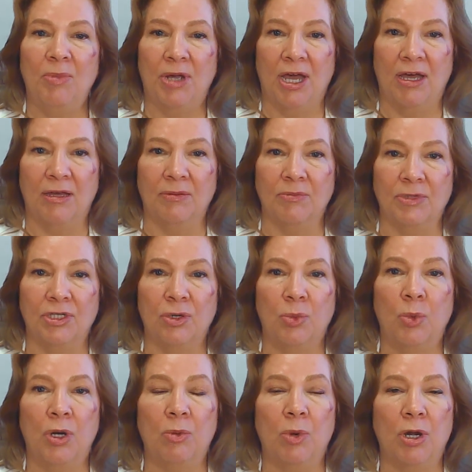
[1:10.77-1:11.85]
comes
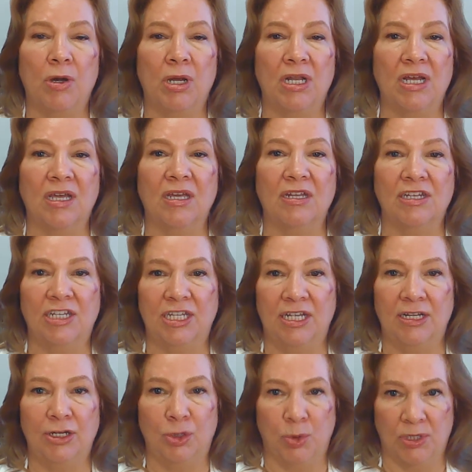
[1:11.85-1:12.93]
when we're in a
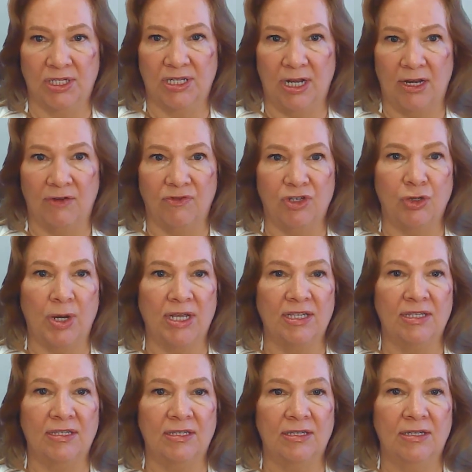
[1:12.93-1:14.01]
continual state of
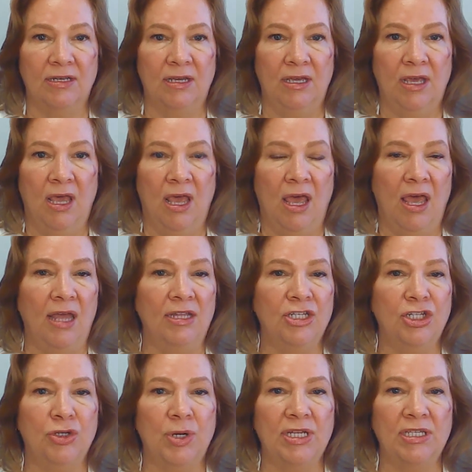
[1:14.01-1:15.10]
stress. And
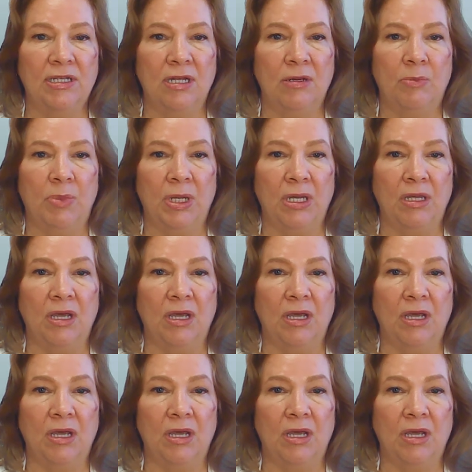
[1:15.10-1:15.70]
stress can be